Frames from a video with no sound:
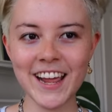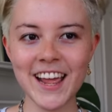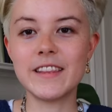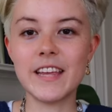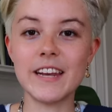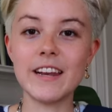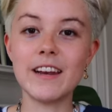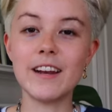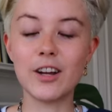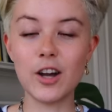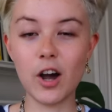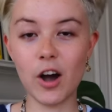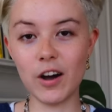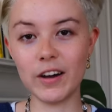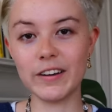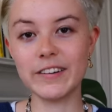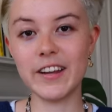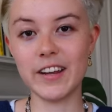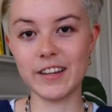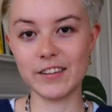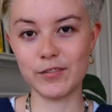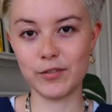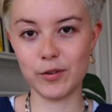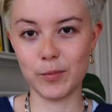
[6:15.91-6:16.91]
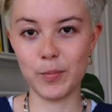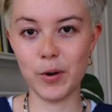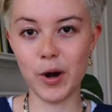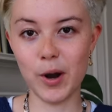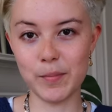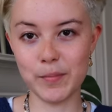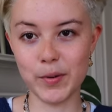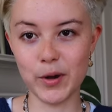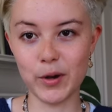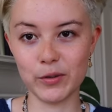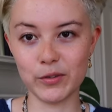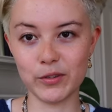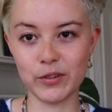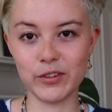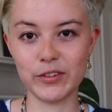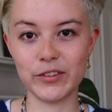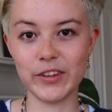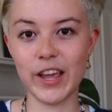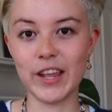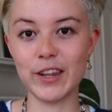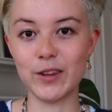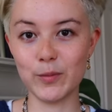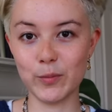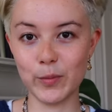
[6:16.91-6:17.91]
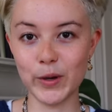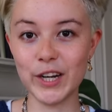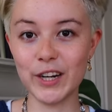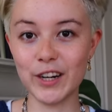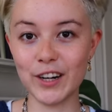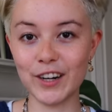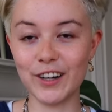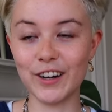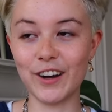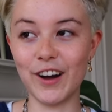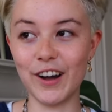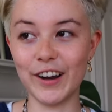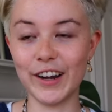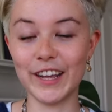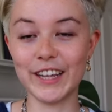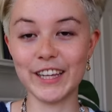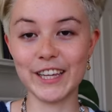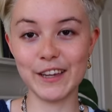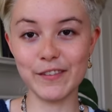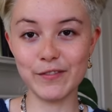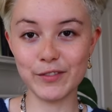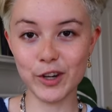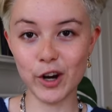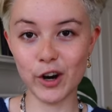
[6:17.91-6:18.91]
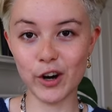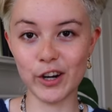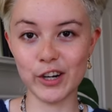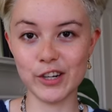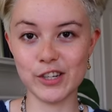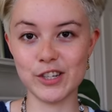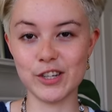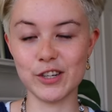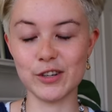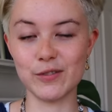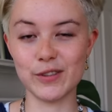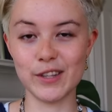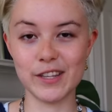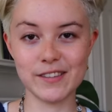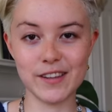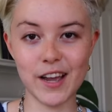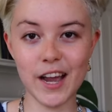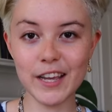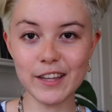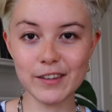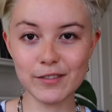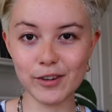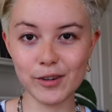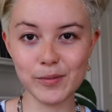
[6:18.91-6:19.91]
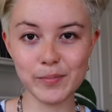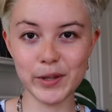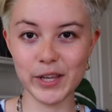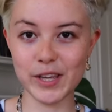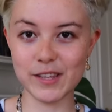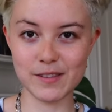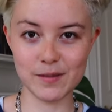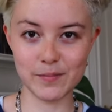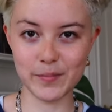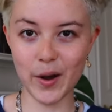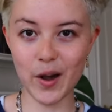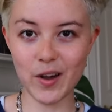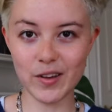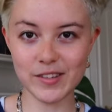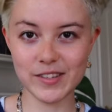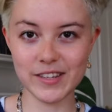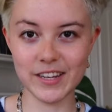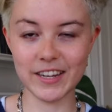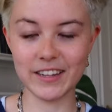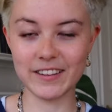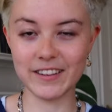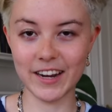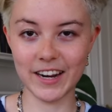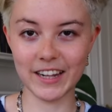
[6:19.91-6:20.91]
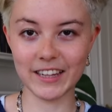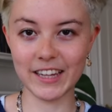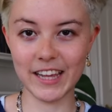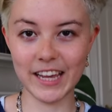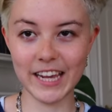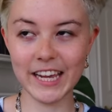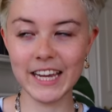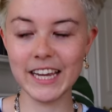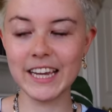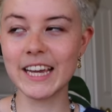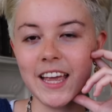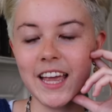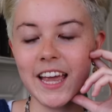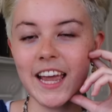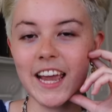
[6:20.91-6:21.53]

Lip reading: They did a contest for promposals, and the winner got a gift card to this ice cream place in Boston that I like.